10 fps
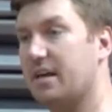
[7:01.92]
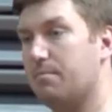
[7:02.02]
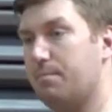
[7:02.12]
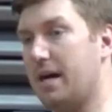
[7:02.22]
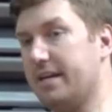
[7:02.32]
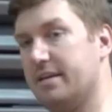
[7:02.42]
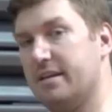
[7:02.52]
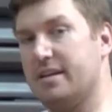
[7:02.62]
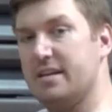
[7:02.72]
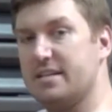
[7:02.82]
their butt
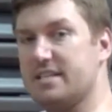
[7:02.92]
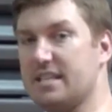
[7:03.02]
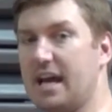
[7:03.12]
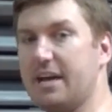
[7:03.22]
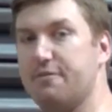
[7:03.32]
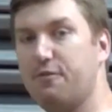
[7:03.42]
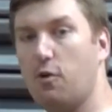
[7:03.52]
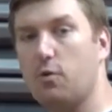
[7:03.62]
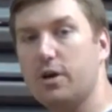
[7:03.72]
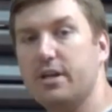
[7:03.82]
slide
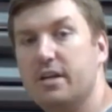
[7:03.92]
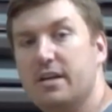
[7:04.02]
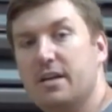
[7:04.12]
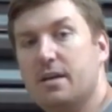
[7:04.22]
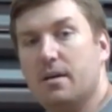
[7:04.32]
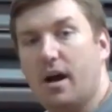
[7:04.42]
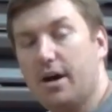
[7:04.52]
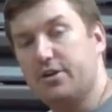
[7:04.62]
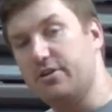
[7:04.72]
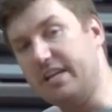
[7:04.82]
forward
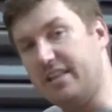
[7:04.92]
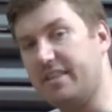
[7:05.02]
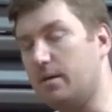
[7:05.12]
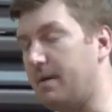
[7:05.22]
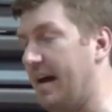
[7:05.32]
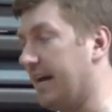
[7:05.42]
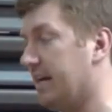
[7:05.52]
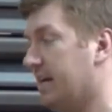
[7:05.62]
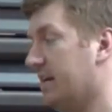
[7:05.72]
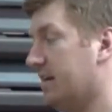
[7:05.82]
underneath their back.
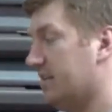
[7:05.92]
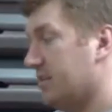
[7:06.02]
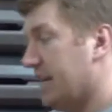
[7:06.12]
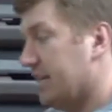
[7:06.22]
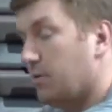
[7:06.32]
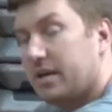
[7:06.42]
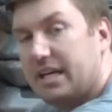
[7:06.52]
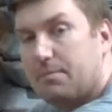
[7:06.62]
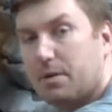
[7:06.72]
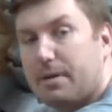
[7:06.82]
So again, you want to
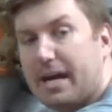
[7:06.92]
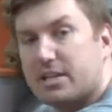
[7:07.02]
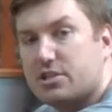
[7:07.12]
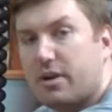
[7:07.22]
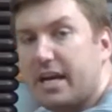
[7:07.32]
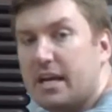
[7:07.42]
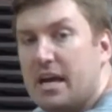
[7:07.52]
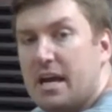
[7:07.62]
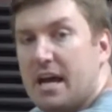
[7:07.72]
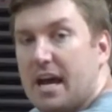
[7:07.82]
keep your back straight,
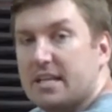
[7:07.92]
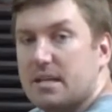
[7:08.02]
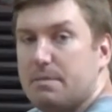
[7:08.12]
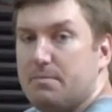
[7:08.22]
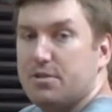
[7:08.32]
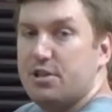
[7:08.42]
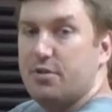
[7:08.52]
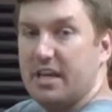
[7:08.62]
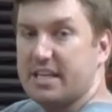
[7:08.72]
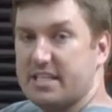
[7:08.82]
and some people do
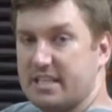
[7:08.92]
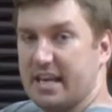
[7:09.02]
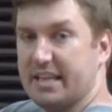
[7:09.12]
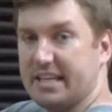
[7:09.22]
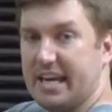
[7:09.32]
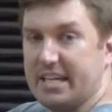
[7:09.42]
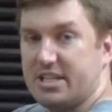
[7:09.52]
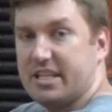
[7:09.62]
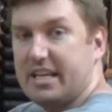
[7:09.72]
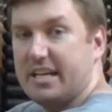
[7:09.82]
this at the
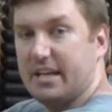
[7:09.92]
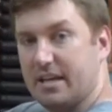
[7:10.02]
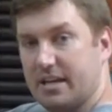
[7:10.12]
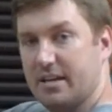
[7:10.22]
catch. They kind of